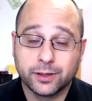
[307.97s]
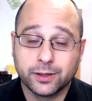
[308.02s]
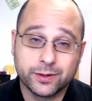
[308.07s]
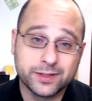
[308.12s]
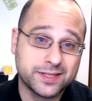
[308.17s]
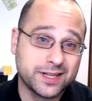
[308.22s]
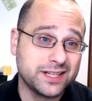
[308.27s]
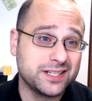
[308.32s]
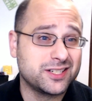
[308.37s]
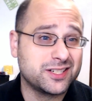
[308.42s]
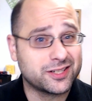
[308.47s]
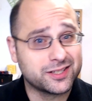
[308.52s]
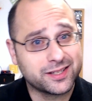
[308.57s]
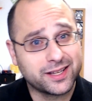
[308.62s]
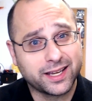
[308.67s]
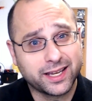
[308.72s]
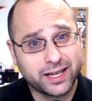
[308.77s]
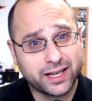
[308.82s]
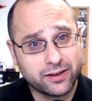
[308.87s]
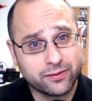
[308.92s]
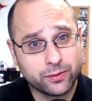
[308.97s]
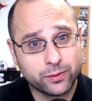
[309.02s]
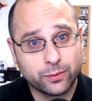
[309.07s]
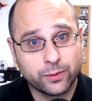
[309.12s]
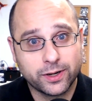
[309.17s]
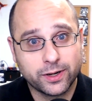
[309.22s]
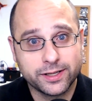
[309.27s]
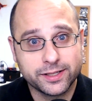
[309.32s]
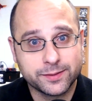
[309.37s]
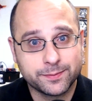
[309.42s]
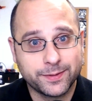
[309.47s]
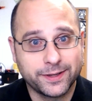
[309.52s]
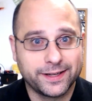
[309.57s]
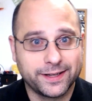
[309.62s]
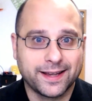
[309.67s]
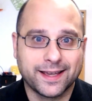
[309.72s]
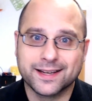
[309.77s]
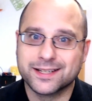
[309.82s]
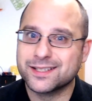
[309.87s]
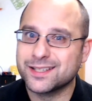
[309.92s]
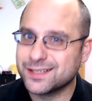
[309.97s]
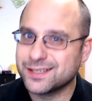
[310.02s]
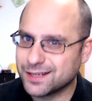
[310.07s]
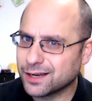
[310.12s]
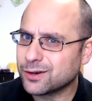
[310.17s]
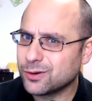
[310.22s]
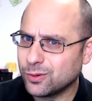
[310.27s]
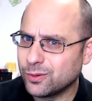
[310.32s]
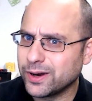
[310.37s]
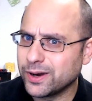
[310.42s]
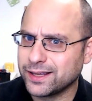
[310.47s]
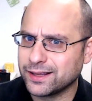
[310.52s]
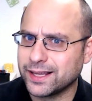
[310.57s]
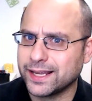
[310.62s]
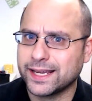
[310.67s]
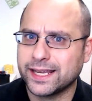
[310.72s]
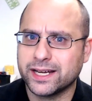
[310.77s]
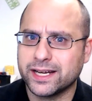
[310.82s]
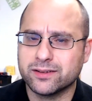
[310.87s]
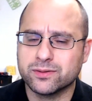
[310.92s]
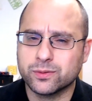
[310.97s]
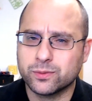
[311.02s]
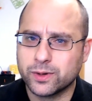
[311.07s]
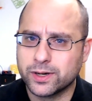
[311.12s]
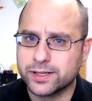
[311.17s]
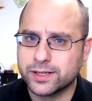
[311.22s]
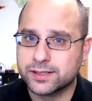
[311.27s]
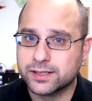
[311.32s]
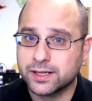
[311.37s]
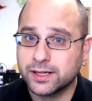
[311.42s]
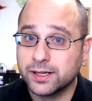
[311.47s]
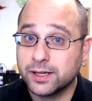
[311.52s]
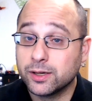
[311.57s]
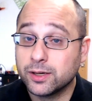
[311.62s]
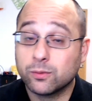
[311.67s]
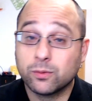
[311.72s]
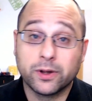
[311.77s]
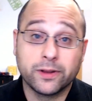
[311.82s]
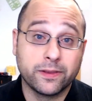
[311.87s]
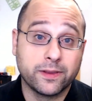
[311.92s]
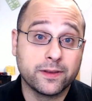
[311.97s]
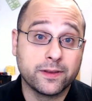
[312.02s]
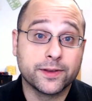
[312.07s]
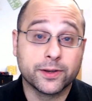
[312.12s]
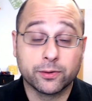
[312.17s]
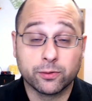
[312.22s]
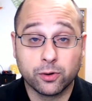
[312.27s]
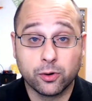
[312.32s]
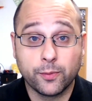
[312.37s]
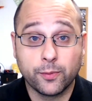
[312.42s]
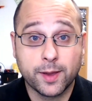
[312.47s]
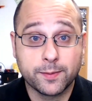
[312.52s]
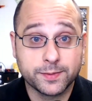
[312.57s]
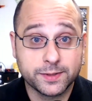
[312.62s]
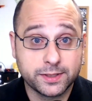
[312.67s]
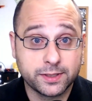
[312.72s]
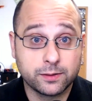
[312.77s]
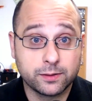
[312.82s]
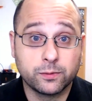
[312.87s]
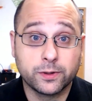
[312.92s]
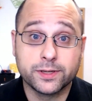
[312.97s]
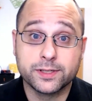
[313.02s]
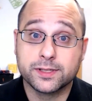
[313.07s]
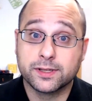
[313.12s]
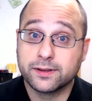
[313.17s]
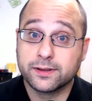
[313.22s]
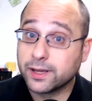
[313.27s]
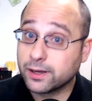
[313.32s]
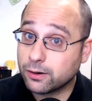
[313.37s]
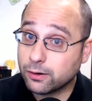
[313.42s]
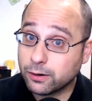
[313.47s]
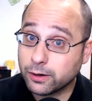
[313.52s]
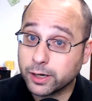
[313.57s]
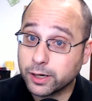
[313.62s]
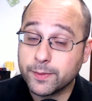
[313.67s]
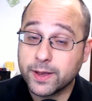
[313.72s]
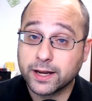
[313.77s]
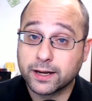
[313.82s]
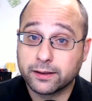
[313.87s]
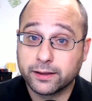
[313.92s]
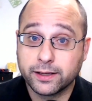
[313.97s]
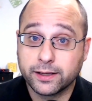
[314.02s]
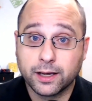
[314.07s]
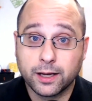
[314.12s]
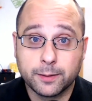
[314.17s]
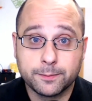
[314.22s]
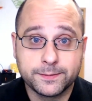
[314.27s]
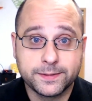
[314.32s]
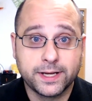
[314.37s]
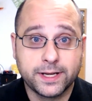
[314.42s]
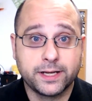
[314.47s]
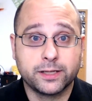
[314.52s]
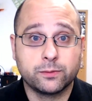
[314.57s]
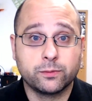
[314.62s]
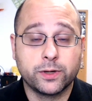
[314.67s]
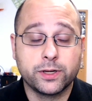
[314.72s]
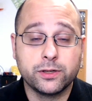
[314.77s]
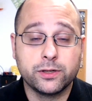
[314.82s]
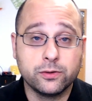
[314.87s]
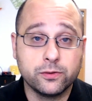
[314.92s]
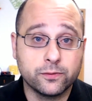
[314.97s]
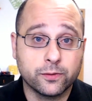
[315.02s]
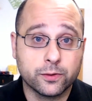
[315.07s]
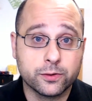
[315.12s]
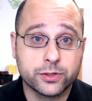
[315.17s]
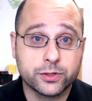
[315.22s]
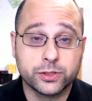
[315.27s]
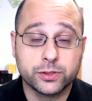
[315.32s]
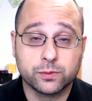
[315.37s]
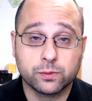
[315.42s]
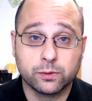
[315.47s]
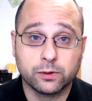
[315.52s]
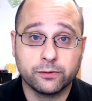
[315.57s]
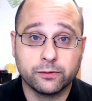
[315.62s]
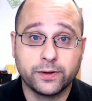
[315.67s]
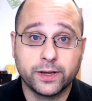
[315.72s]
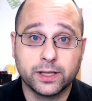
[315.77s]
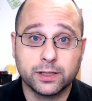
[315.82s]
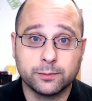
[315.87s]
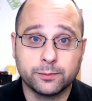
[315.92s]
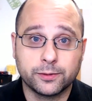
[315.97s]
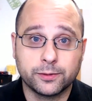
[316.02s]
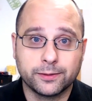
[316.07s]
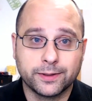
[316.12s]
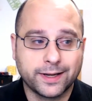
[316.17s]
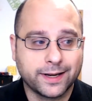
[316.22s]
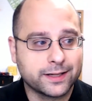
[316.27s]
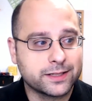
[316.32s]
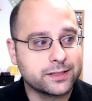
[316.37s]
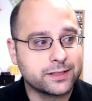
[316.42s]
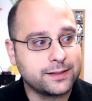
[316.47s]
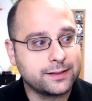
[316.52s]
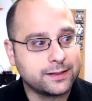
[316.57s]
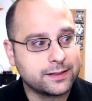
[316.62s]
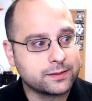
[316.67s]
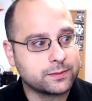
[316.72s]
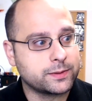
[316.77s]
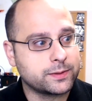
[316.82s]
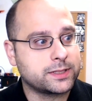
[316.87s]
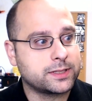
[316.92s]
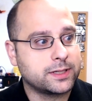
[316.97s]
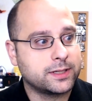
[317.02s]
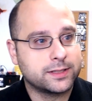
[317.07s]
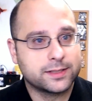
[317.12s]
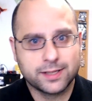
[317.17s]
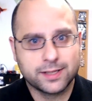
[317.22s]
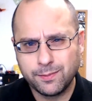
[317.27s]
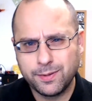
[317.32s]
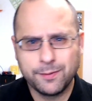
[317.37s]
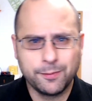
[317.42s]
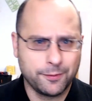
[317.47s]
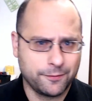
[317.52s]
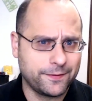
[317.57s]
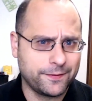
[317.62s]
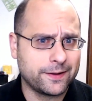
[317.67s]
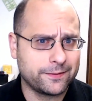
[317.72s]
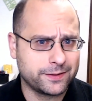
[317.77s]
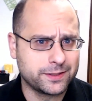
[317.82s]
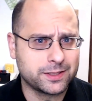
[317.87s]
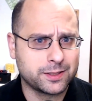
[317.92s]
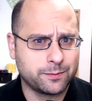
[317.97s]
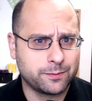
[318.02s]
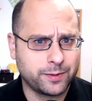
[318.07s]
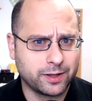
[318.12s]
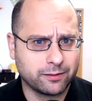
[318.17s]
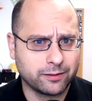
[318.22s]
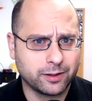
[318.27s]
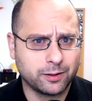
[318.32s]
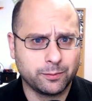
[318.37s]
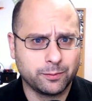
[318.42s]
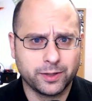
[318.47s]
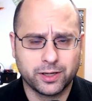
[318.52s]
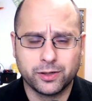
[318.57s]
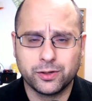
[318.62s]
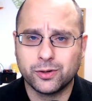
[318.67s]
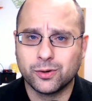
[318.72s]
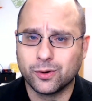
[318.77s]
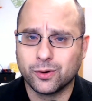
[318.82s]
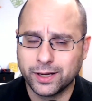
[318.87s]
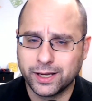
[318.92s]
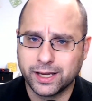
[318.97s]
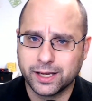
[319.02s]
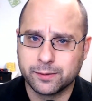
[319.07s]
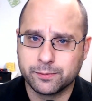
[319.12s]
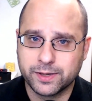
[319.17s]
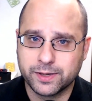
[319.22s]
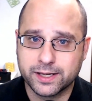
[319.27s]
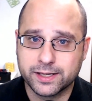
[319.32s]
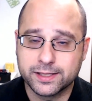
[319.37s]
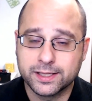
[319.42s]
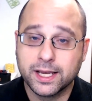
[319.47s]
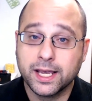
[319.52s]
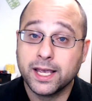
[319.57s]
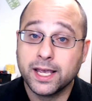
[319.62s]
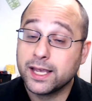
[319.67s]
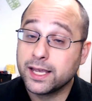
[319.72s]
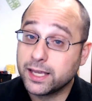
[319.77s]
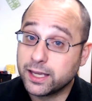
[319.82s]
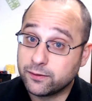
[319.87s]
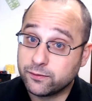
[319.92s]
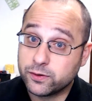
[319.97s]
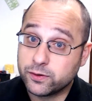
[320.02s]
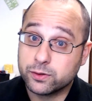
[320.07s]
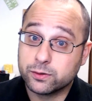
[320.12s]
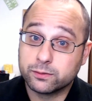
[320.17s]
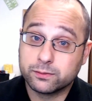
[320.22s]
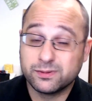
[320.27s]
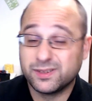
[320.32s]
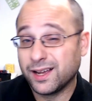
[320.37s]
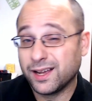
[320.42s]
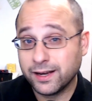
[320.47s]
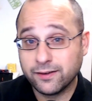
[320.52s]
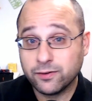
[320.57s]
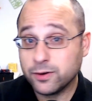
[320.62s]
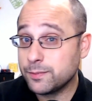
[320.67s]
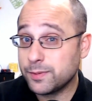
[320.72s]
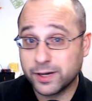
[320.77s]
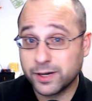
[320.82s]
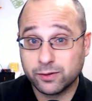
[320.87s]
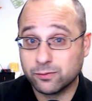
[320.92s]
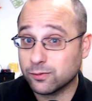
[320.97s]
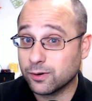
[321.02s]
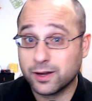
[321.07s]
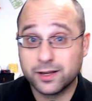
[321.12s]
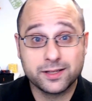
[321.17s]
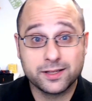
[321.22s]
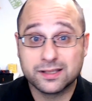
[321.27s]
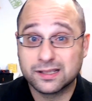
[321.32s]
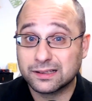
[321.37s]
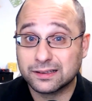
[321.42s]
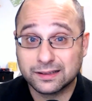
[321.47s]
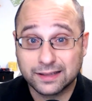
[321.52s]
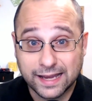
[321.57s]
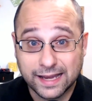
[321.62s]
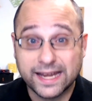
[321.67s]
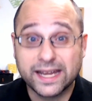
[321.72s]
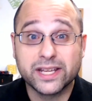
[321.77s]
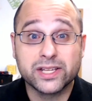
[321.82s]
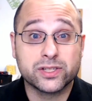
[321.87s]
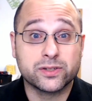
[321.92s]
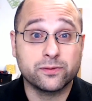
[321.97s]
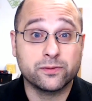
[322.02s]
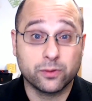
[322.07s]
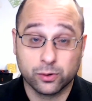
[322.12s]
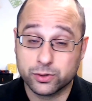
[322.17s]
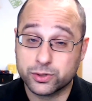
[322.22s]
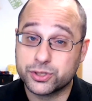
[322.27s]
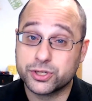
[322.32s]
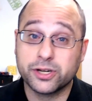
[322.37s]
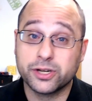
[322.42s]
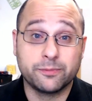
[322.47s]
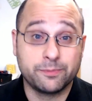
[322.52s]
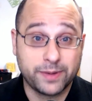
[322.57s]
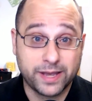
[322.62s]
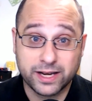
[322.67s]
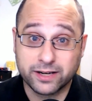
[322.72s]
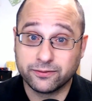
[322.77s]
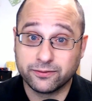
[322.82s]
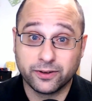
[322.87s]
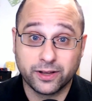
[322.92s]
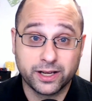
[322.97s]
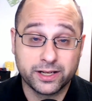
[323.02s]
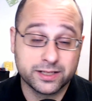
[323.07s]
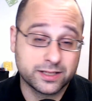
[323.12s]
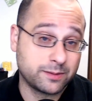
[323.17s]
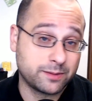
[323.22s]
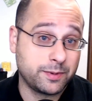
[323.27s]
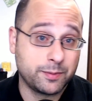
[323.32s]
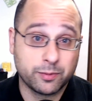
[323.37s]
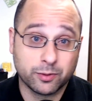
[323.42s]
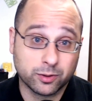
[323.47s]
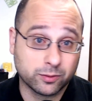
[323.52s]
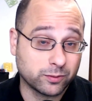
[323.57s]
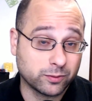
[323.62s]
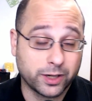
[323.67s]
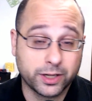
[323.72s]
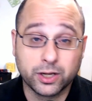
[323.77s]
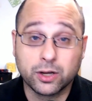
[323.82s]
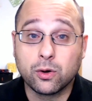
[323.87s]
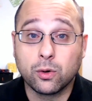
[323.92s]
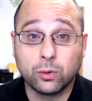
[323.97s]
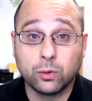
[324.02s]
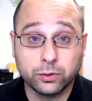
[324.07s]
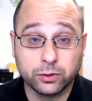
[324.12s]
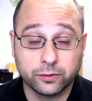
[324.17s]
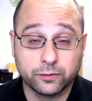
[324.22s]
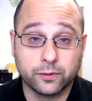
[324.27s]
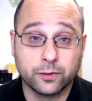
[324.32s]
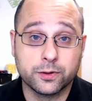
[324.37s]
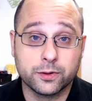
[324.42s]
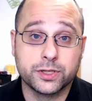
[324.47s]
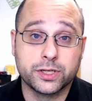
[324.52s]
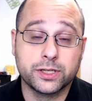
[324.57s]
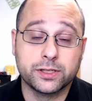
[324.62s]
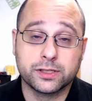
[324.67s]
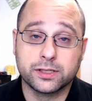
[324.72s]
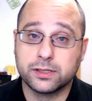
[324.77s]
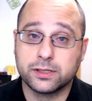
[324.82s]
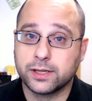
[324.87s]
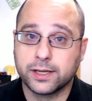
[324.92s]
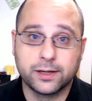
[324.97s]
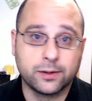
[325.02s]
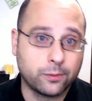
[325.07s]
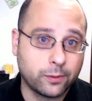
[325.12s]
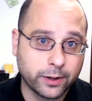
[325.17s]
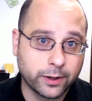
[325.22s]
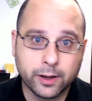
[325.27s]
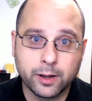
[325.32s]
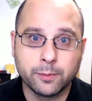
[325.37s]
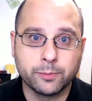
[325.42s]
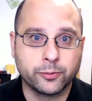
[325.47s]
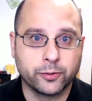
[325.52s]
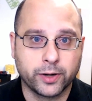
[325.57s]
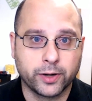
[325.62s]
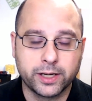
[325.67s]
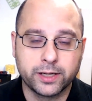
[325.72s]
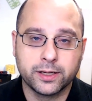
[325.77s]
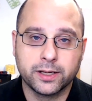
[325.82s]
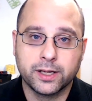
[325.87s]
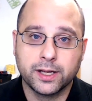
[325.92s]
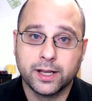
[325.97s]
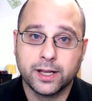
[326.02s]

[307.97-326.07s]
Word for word: Now I say just like it ever was, but actually it's not quite like it ever was. One thing that Chrome apps did was they automatically updated when new versions were available. And actually this was, some people found this to be a little bit annoying because if you, not everybody runs the latest version of Betaflight. Some people are running older versions and they don't want to upgrade.